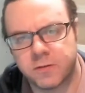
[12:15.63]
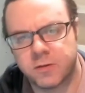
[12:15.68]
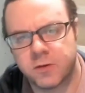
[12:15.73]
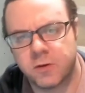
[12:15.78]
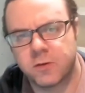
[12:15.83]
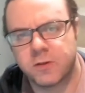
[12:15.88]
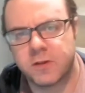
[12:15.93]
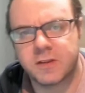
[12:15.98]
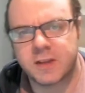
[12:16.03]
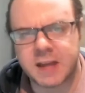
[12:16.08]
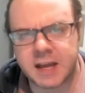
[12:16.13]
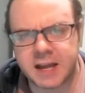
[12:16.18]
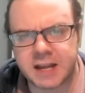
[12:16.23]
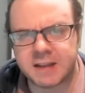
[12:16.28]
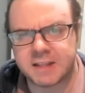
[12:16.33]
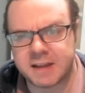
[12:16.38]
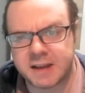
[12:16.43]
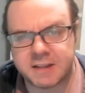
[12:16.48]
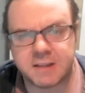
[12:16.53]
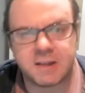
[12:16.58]
So this guy
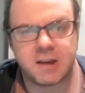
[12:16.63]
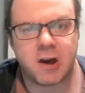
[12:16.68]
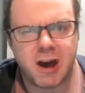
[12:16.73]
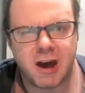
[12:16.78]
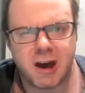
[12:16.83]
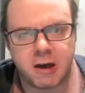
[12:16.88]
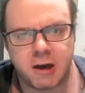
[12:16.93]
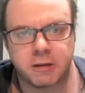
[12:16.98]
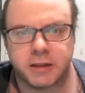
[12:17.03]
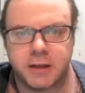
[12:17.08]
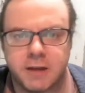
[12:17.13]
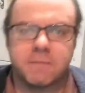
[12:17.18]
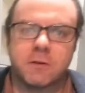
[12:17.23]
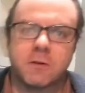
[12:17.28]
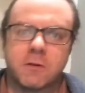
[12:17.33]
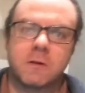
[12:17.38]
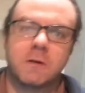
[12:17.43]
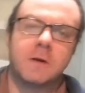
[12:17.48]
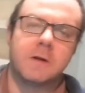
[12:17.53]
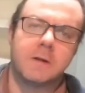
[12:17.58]
decides, I'll give
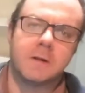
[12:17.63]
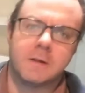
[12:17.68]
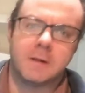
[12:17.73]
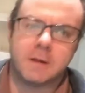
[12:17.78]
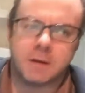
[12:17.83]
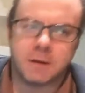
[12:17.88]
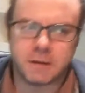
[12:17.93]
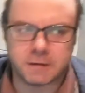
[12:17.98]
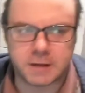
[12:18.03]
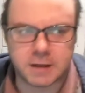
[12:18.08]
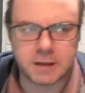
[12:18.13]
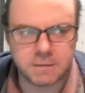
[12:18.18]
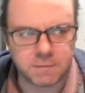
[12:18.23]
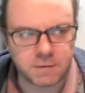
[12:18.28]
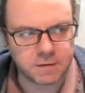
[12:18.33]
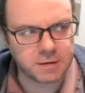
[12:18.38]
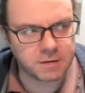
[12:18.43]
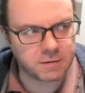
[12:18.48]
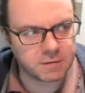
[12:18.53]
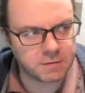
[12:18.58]
her
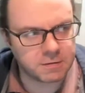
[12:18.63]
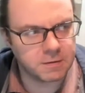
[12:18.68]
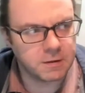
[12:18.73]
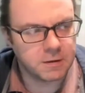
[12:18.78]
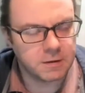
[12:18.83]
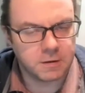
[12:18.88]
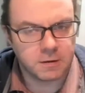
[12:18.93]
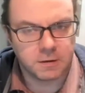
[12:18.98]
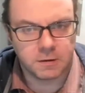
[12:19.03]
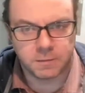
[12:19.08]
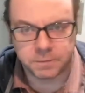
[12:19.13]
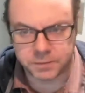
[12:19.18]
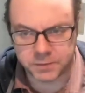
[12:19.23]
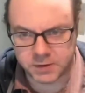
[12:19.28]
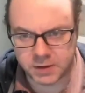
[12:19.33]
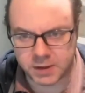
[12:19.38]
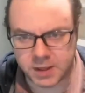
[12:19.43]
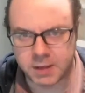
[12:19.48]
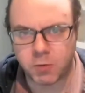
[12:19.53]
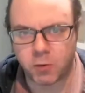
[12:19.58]
these
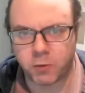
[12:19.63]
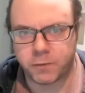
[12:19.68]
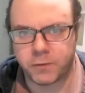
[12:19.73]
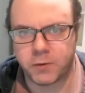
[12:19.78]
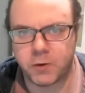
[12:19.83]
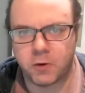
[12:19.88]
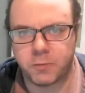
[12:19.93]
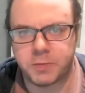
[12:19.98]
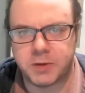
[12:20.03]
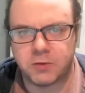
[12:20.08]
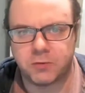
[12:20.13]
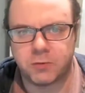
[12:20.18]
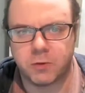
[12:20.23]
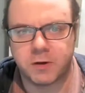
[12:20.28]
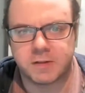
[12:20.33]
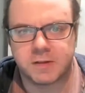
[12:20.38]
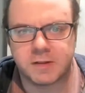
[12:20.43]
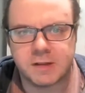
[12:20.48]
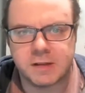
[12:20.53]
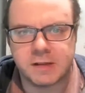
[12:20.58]
chemotherapy
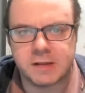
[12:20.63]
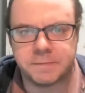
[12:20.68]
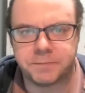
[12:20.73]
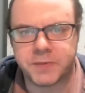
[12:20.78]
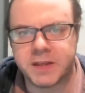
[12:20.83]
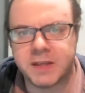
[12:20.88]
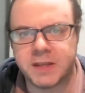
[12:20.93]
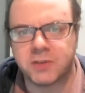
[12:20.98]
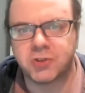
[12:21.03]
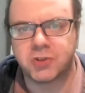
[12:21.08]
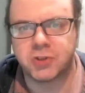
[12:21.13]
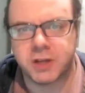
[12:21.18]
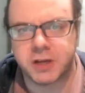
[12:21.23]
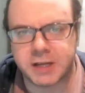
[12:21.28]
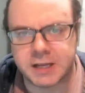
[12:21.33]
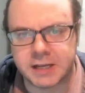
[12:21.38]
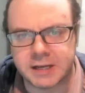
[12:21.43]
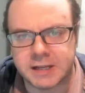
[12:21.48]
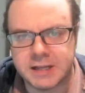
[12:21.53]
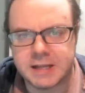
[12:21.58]
drugs each
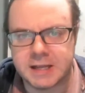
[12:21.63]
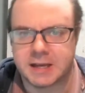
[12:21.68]
night.